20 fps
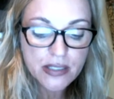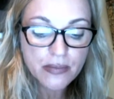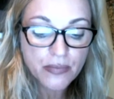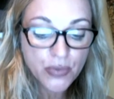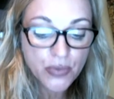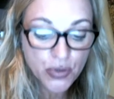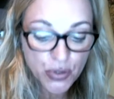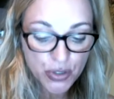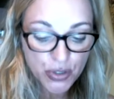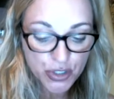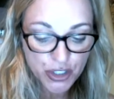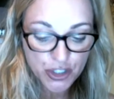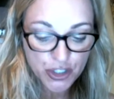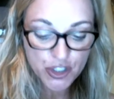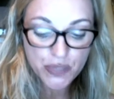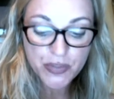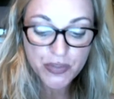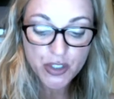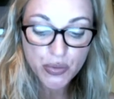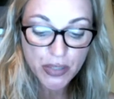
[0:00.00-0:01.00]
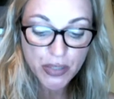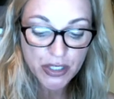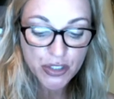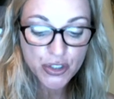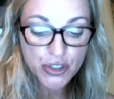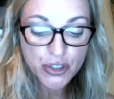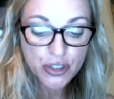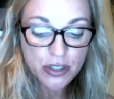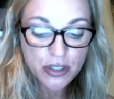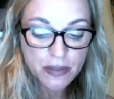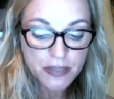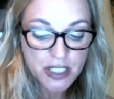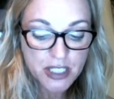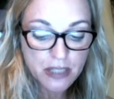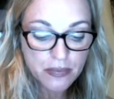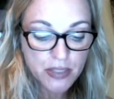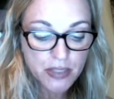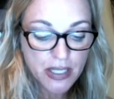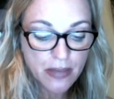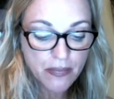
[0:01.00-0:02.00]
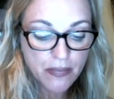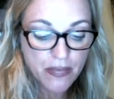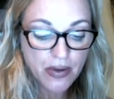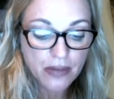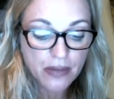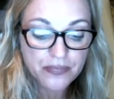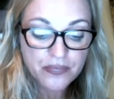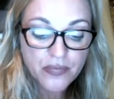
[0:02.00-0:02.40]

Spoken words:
mergers between June and September.